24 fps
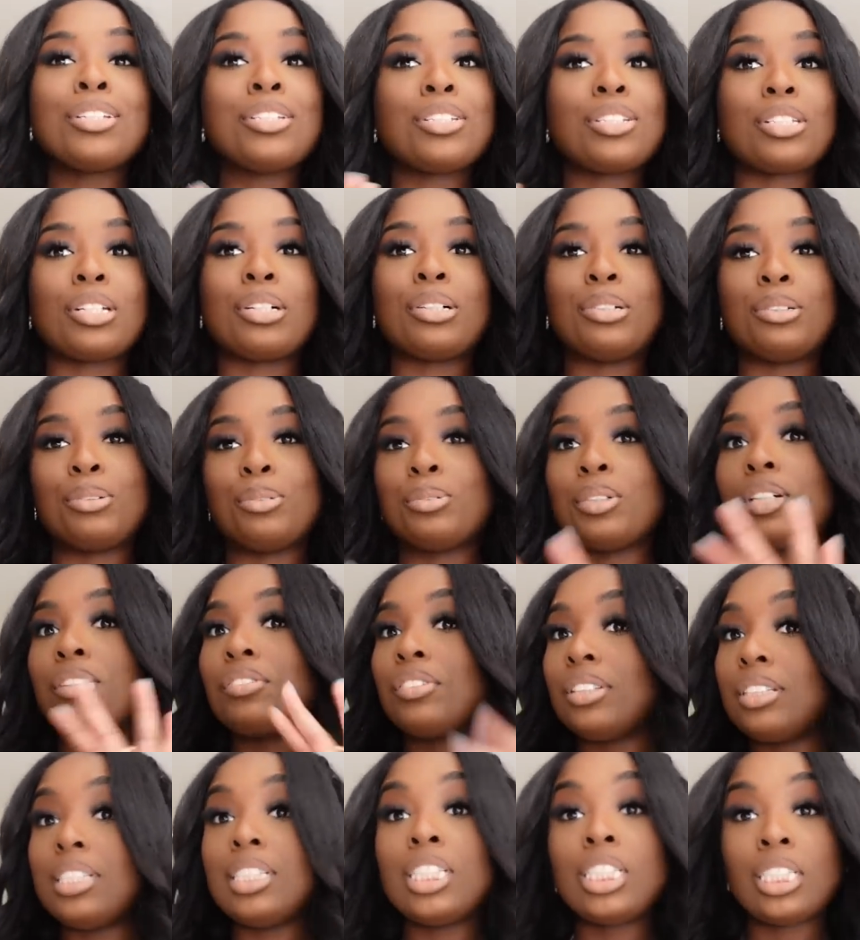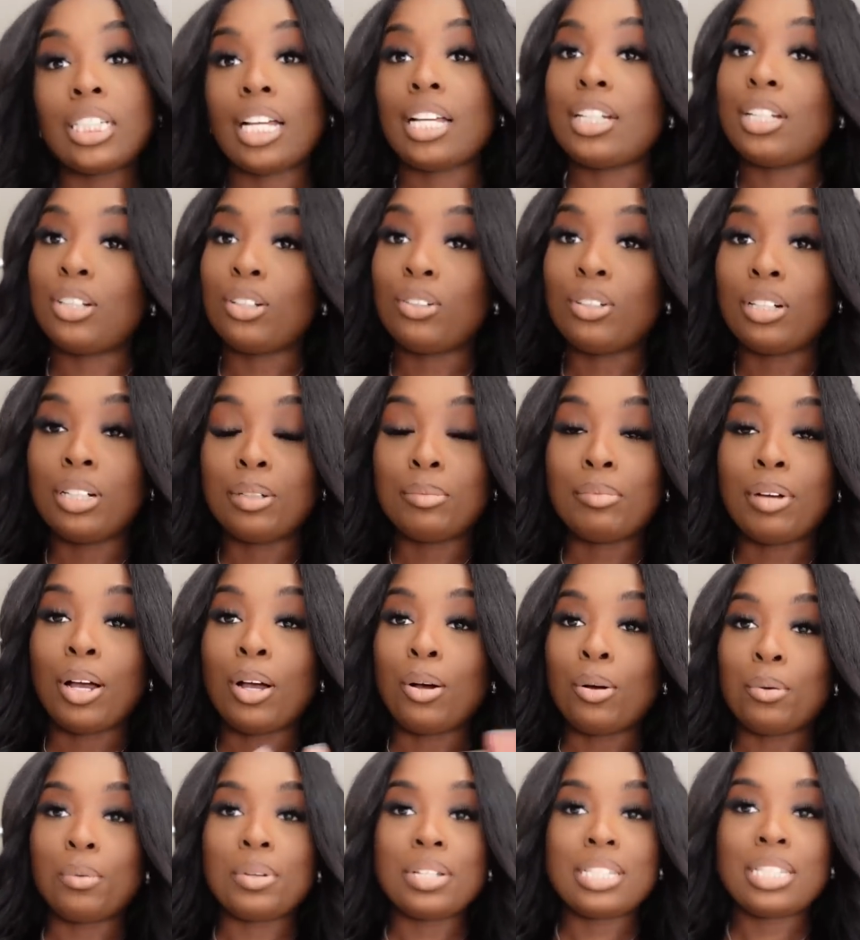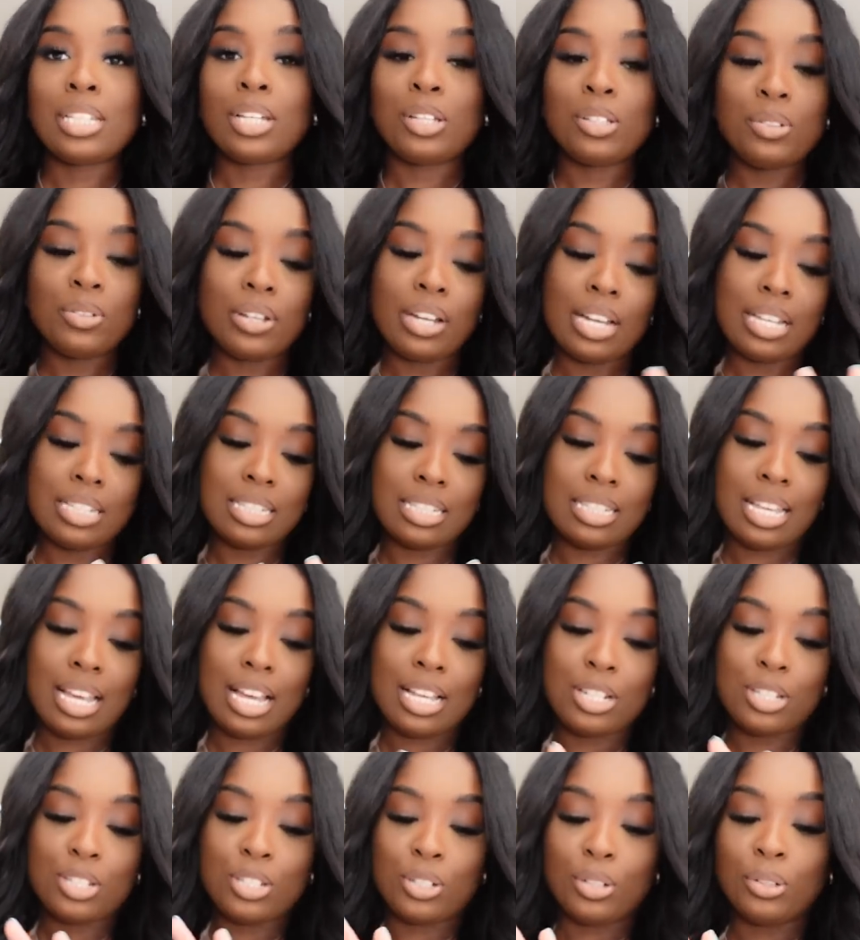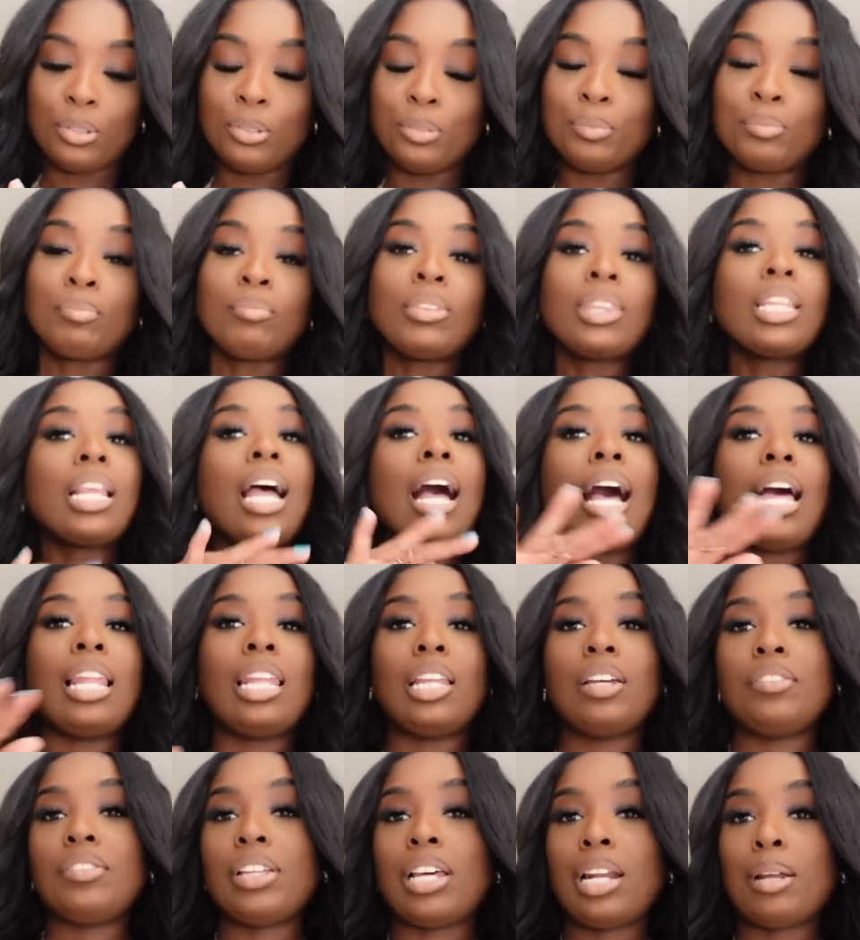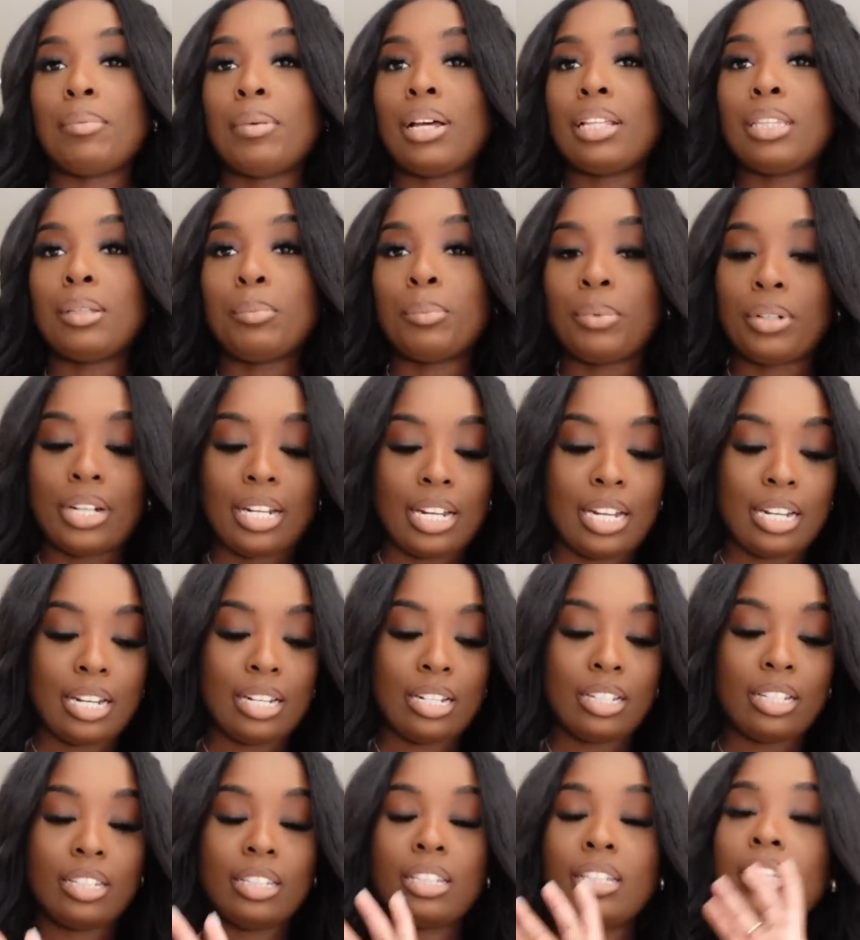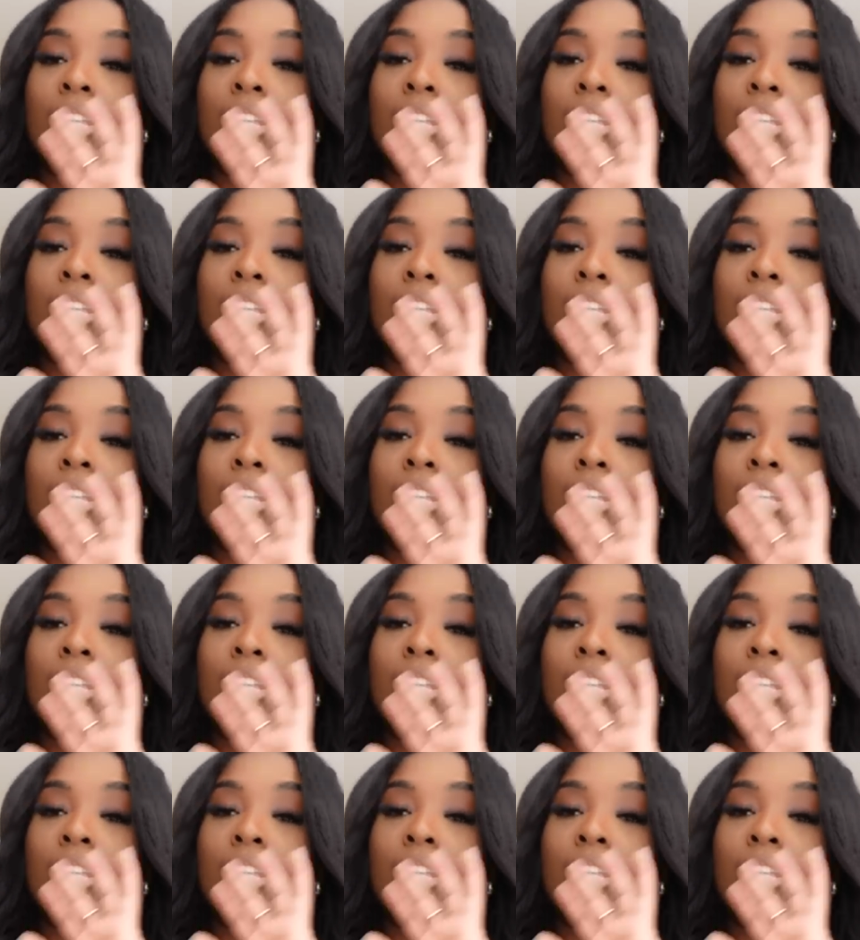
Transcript: So we're really shining on them. I always tell you guys that. So I love that about the brand.